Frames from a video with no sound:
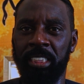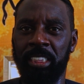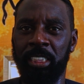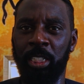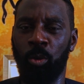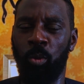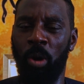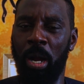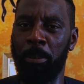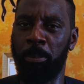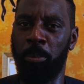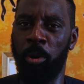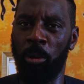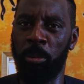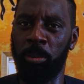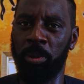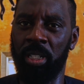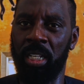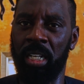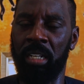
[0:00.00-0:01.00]
actually quite
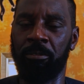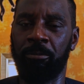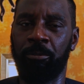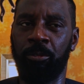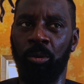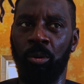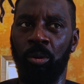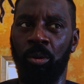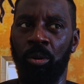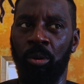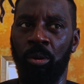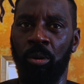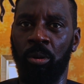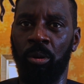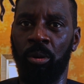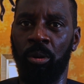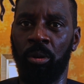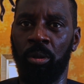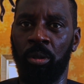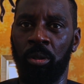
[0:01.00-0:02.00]
popular
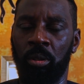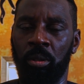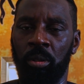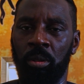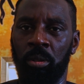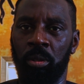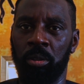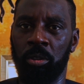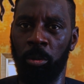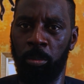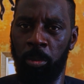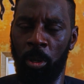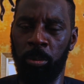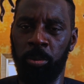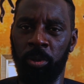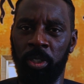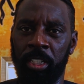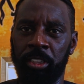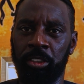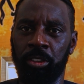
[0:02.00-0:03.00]
for the
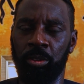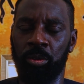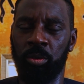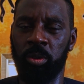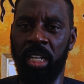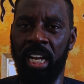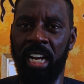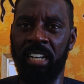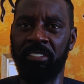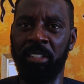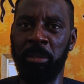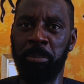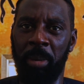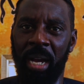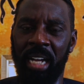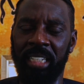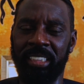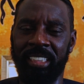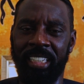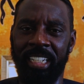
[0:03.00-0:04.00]
population to carry
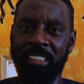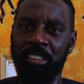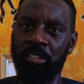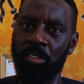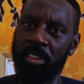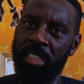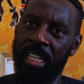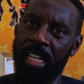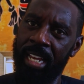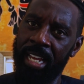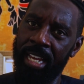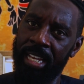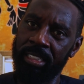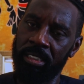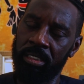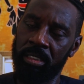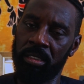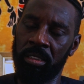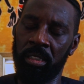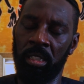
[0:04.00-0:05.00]
baskets on their
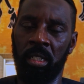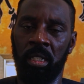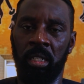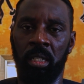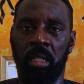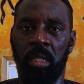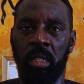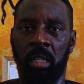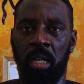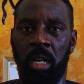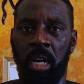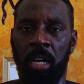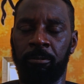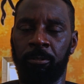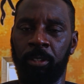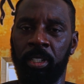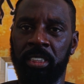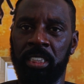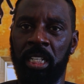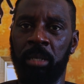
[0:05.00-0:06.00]
head. Uh,
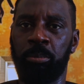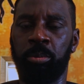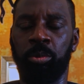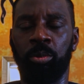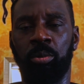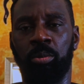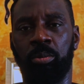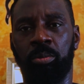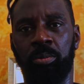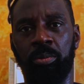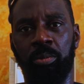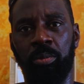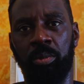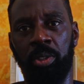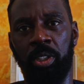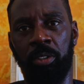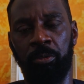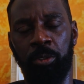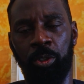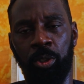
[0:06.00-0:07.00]
for example,
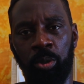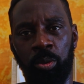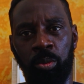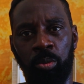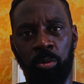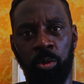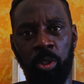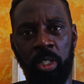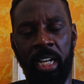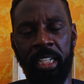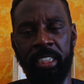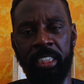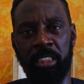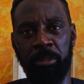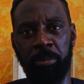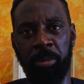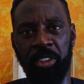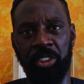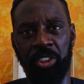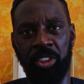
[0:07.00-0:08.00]
if you look at
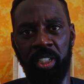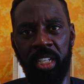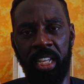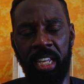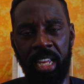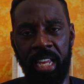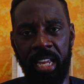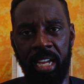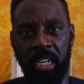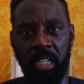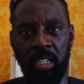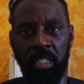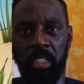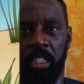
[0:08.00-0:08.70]
this picture here,